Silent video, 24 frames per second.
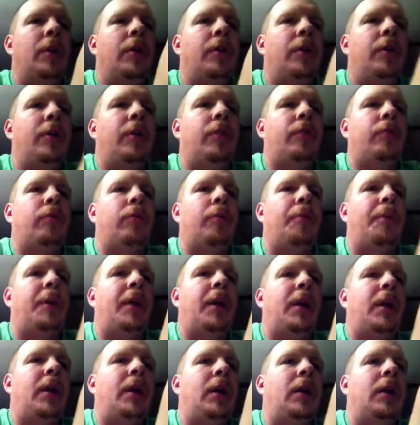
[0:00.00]
this would
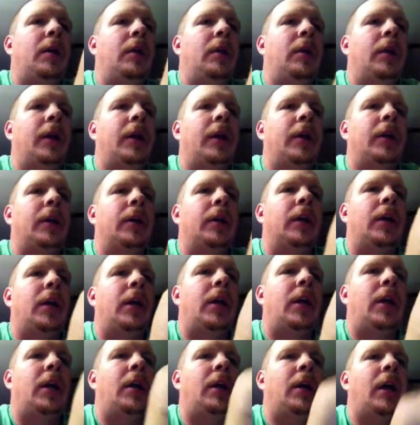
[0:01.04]
be like
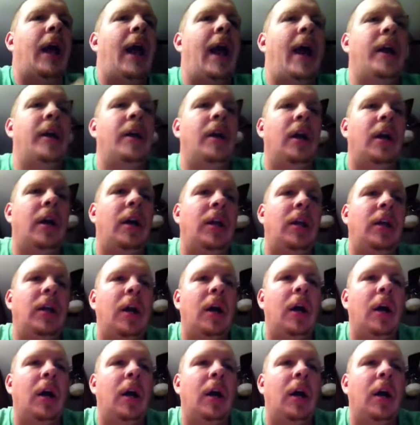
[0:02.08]
at night,